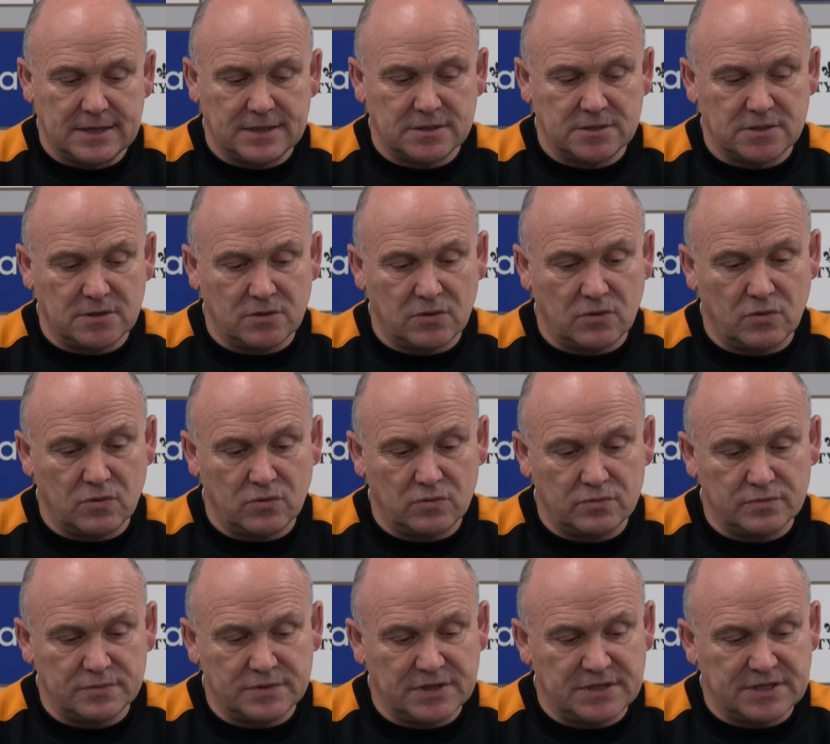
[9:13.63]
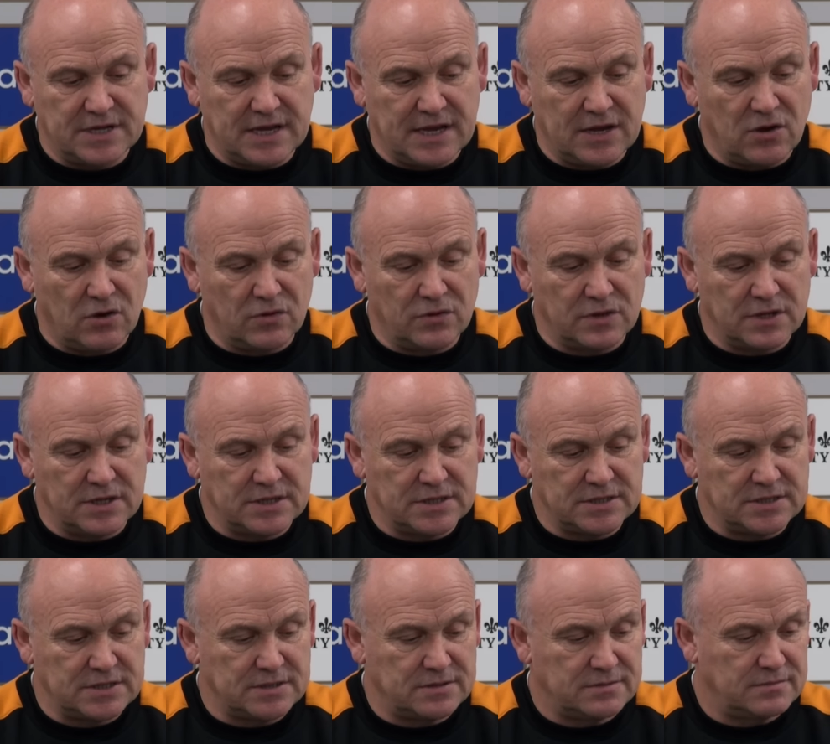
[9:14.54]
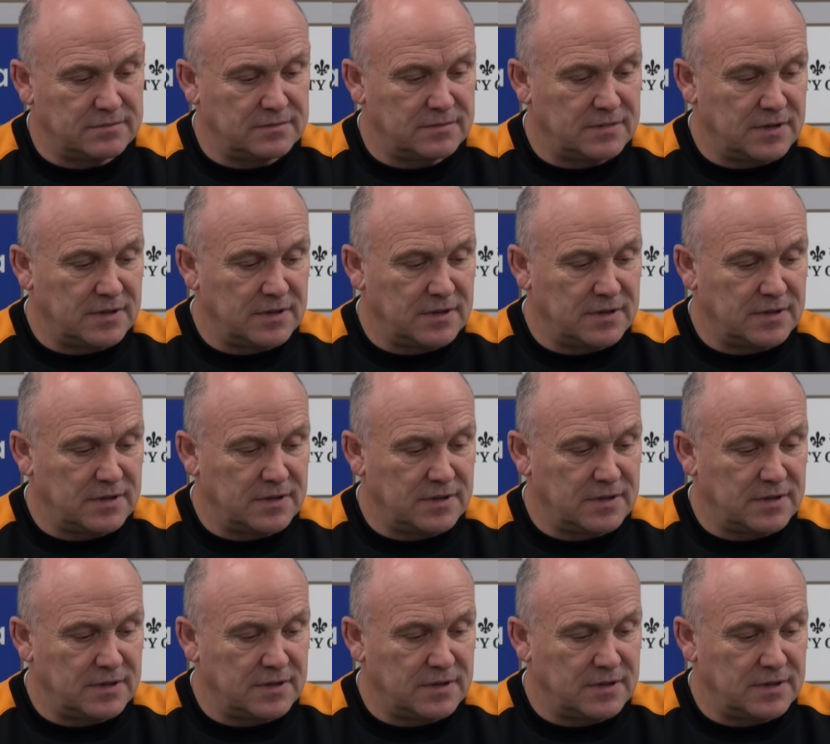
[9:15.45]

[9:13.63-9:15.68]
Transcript: So you take on these